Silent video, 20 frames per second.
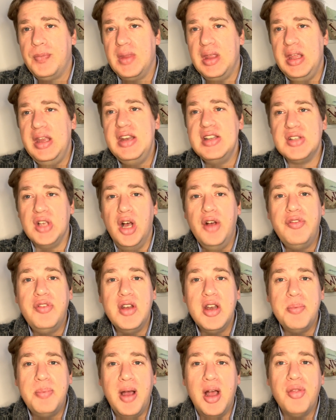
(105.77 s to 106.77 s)
It is
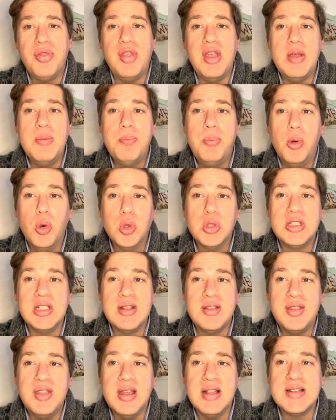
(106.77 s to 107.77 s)
often about the
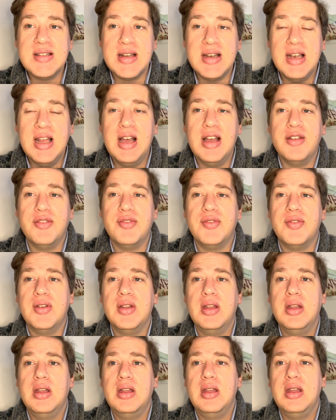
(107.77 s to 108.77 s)
important things in life.
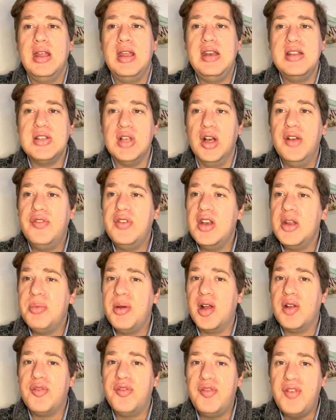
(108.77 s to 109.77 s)
It is often
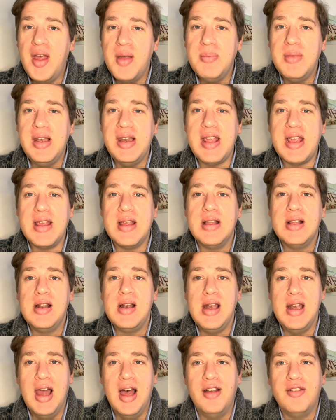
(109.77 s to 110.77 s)
about family,
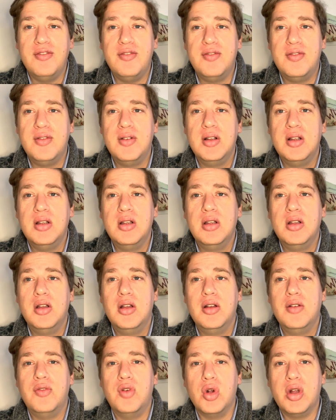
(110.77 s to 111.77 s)
love,
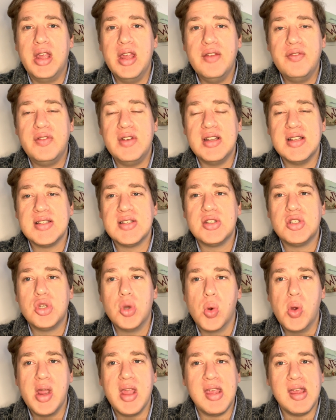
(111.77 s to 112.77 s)
forgiveness,
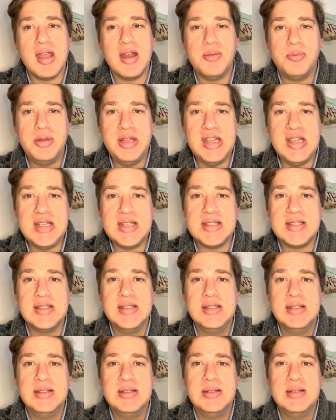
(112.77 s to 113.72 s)
joy, and peace.